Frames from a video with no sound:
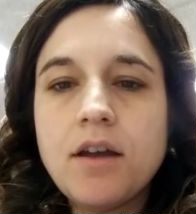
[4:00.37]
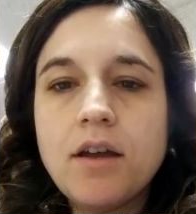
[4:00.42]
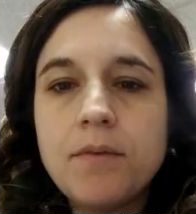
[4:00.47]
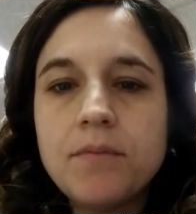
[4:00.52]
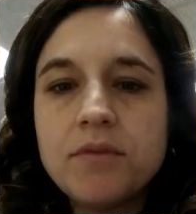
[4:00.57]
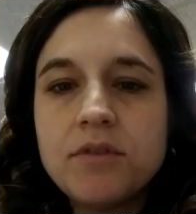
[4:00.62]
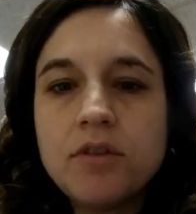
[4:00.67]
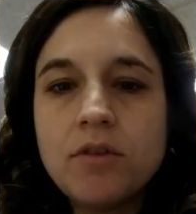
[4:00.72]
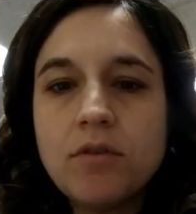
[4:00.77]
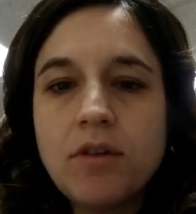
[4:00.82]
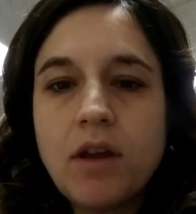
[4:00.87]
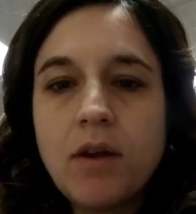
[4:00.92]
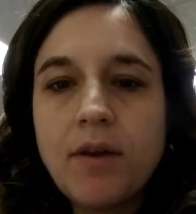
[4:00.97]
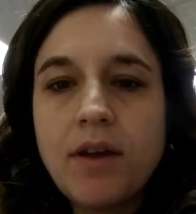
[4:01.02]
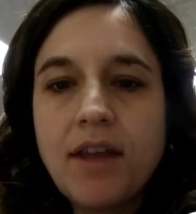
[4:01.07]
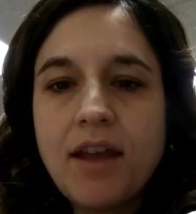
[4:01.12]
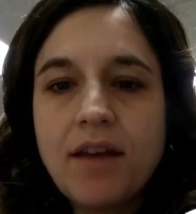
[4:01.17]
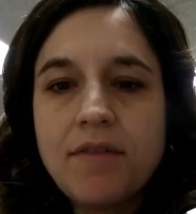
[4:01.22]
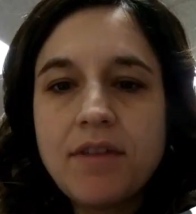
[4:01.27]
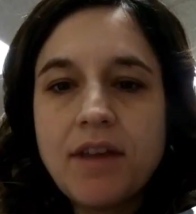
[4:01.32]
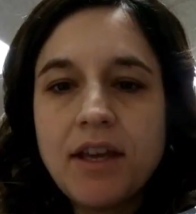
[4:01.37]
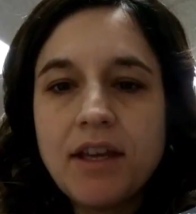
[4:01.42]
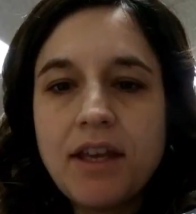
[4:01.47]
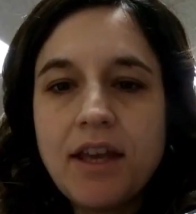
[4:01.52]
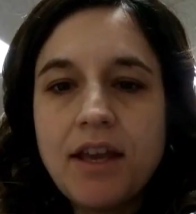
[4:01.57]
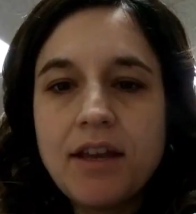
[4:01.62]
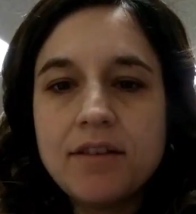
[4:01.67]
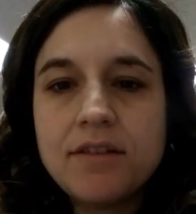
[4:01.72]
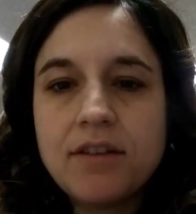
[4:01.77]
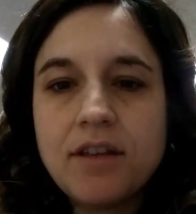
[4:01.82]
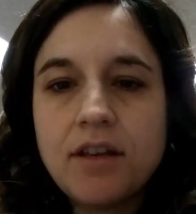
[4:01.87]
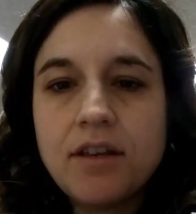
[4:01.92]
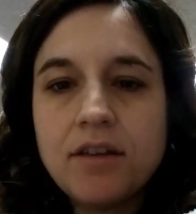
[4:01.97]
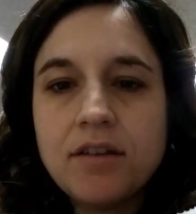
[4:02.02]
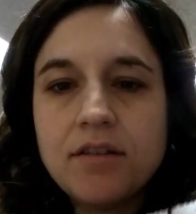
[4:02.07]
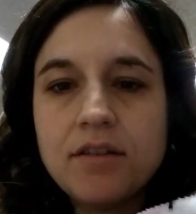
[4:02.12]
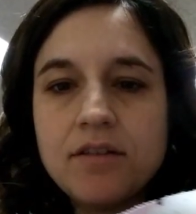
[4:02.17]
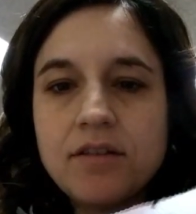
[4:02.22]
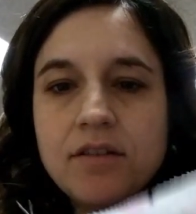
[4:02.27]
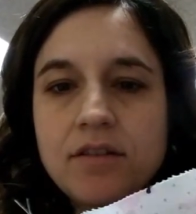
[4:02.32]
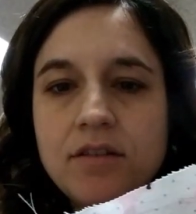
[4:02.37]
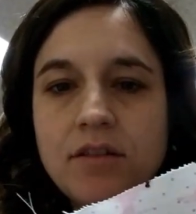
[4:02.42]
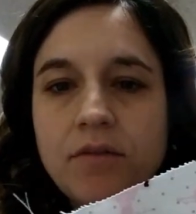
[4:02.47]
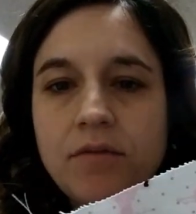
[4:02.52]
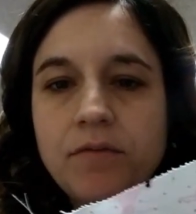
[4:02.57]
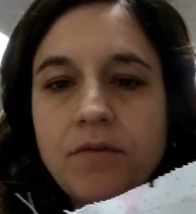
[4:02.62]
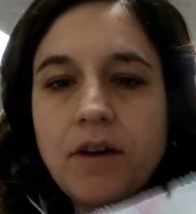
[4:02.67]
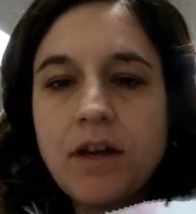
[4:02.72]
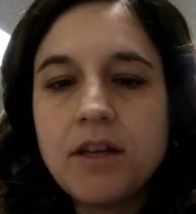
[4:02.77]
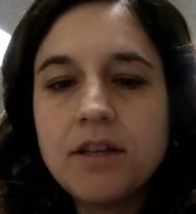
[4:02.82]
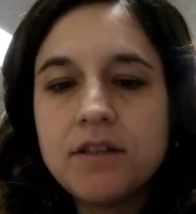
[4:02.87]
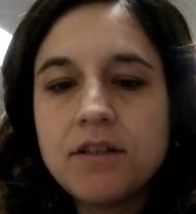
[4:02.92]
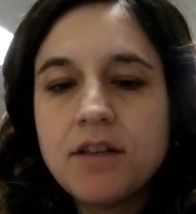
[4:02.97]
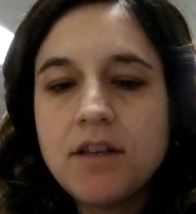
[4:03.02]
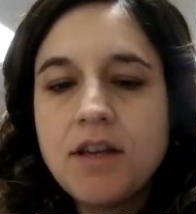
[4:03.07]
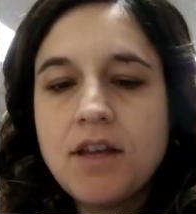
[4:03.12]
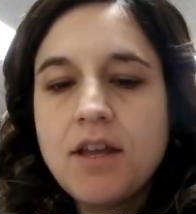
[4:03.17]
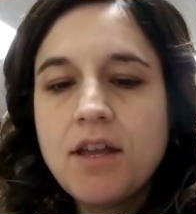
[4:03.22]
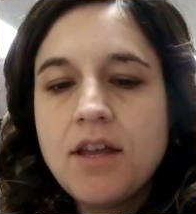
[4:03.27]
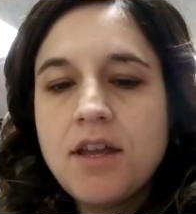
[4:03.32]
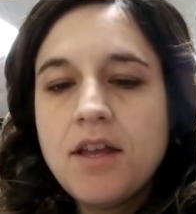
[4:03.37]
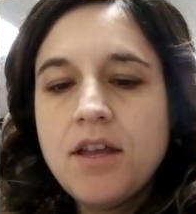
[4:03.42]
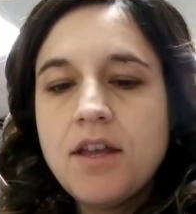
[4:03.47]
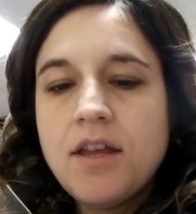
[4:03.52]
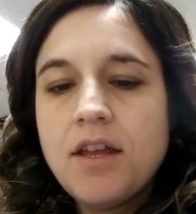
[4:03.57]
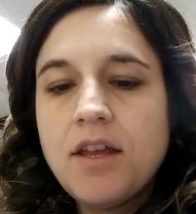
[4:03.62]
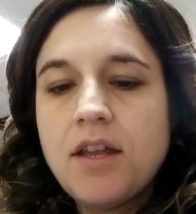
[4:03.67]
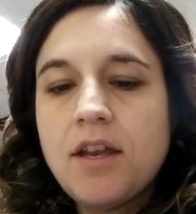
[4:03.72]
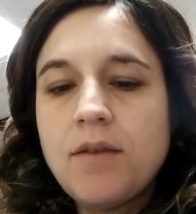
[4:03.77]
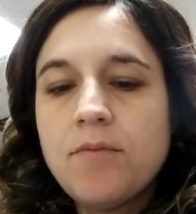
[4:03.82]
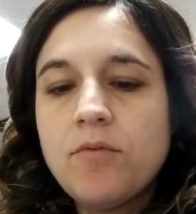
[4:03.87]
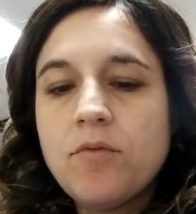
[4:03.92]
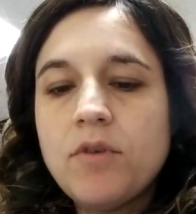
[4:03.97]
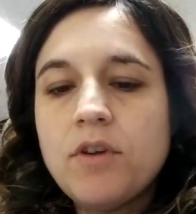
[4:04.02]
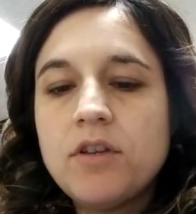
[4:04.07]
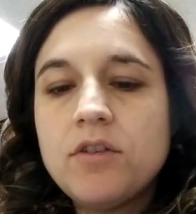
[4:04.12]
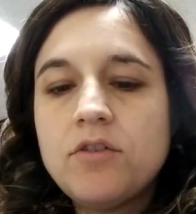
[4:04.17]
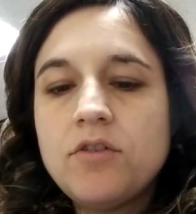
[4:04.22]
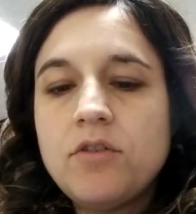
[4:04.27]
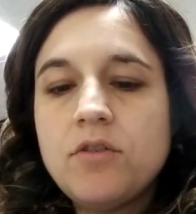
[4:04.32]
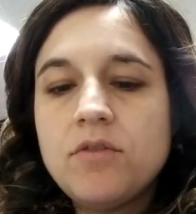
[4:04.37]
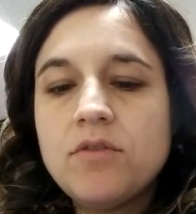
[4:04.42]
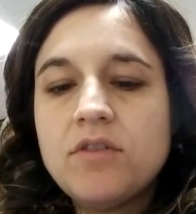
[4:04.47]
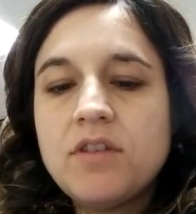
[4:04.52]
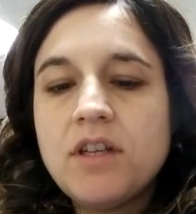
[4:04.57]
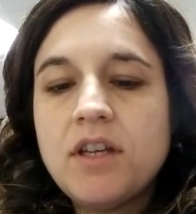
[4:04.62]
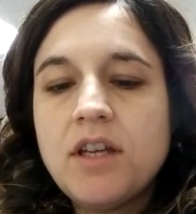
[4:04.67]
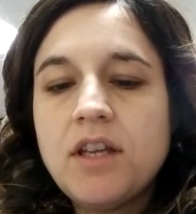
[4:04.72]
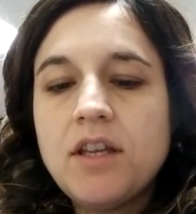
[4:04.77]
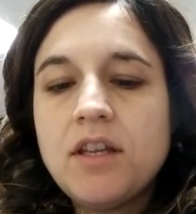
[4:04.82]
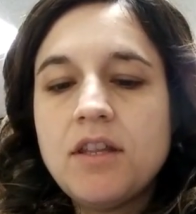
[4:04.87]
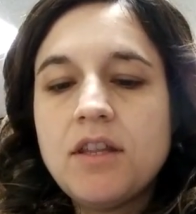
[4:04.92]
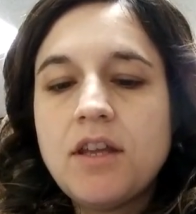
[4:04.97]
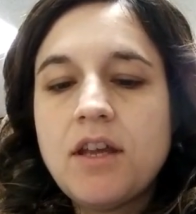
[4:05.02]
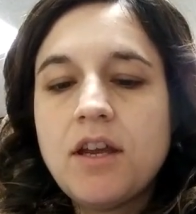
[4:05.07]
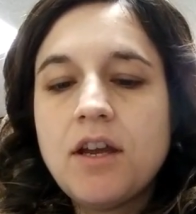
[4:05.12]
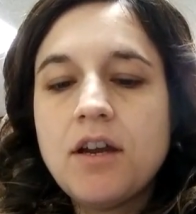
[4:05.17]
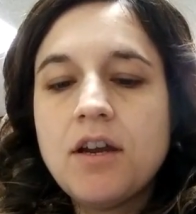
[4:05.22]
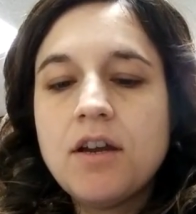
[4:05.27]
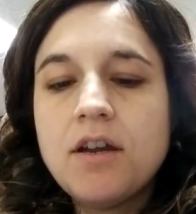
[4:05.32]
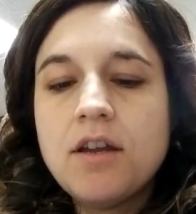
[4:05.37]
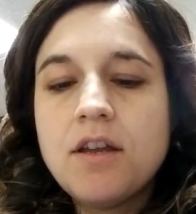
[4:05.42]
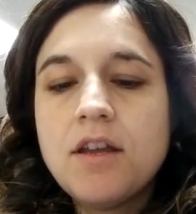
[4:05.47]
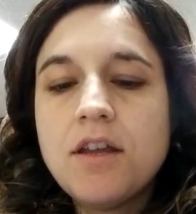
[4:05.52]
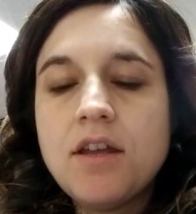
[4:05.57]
so now I have that casing. This is the front, and I'm going to stick it in there.